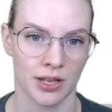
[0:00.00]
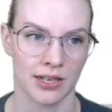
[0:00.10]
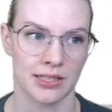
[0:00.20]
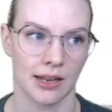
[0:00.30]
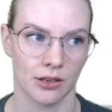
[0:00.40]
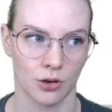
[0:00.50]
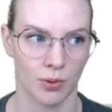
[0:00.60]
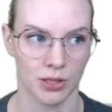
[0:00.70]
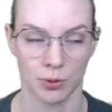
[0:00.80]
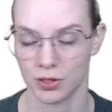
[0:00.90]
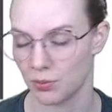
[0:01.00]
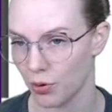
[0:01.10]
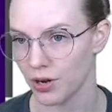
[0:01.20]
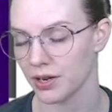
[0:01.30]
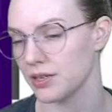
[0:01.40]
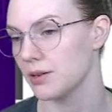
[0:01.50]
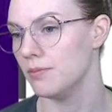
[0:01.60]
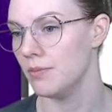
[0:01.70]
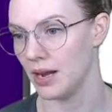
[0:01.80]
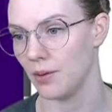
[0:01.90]
that it's telling you what's most important.
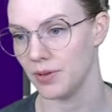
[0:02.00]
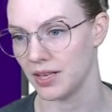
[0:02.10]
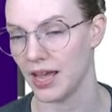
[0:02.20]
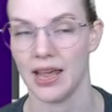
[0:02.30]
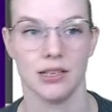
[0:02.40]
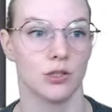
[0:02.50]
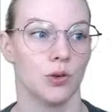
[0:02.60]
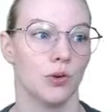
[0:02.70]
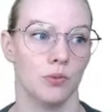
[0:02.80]
May not be the case.